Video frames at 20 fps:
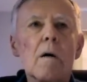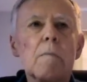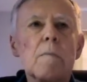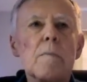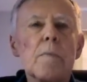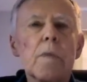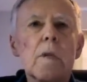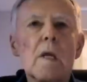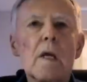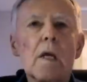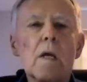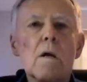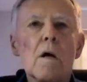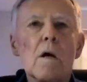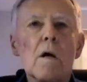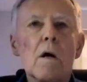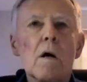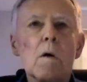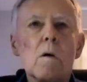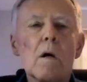uh,
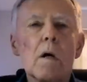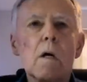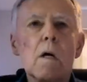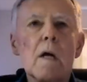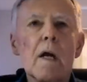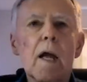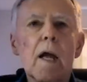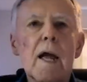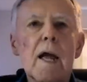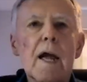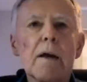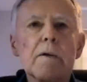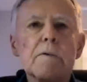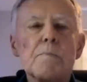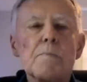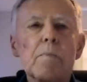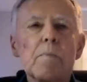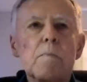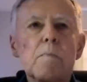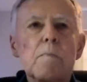you know,
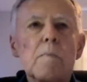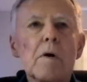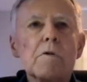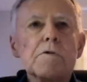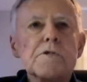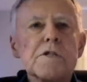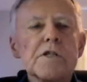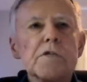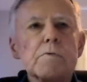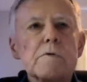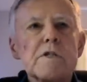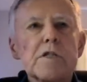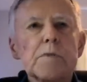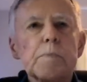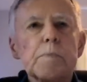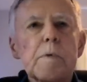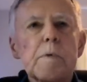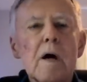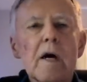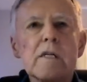and
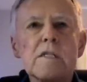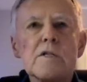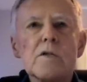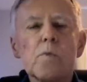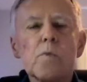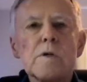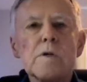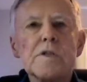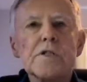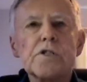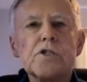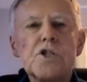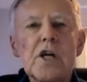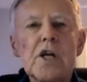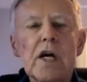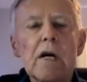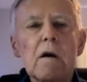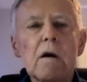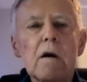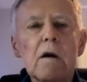Moses' response
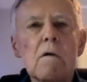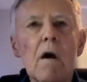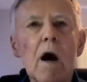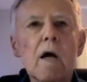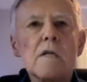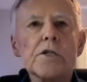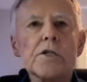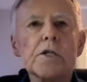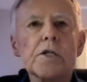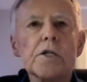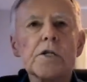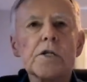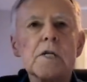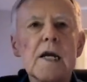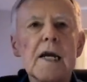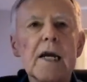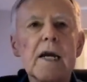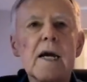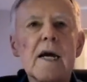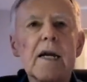was
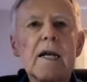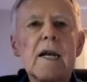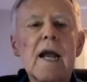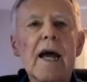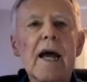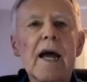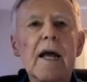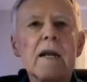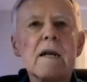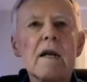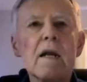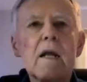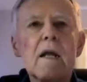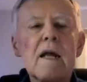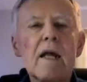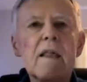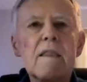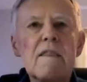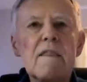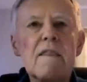generosity and,
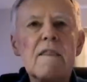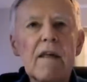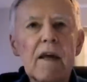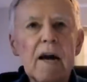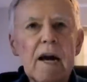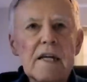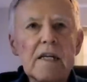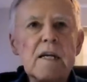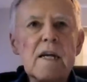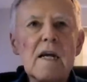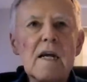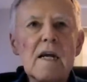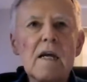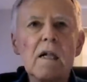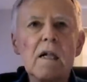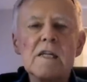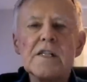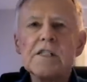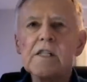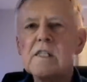and the
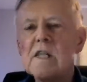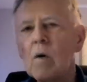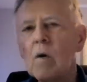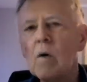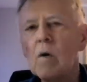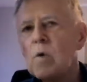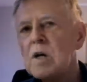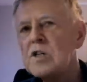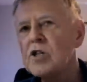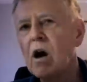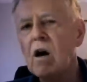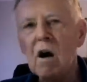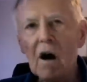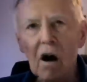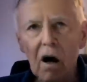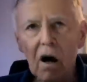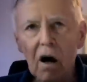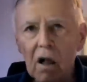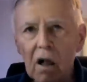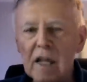ideal. He says, I
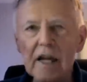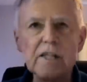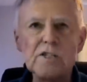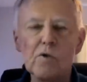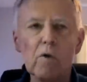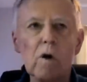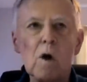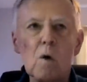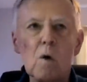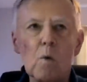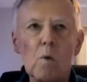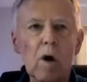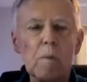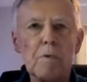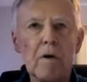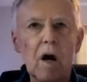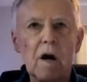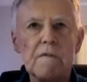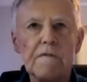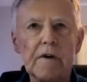wish all
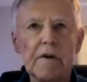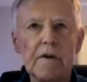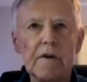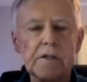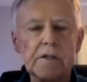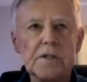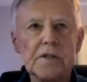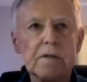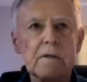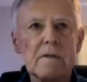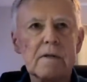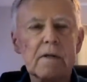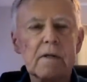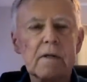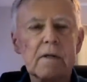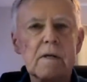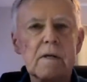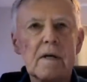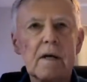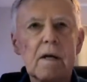Israel were
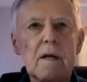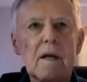prophets.